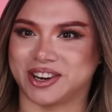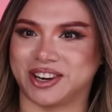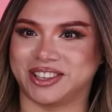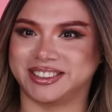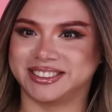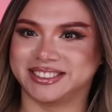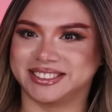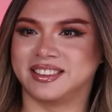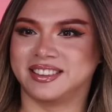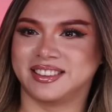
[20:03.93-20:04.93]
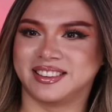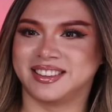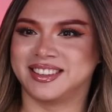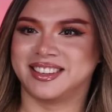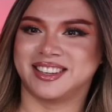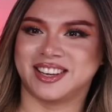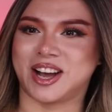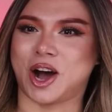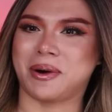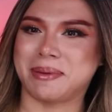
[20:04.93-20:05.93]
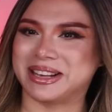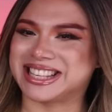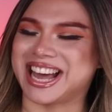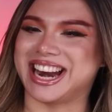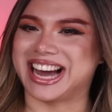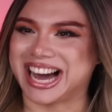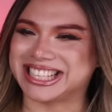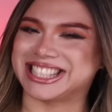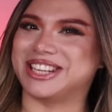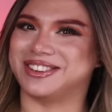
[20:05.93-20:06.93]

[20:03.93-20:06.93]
girl. All right, Miss Hannah, I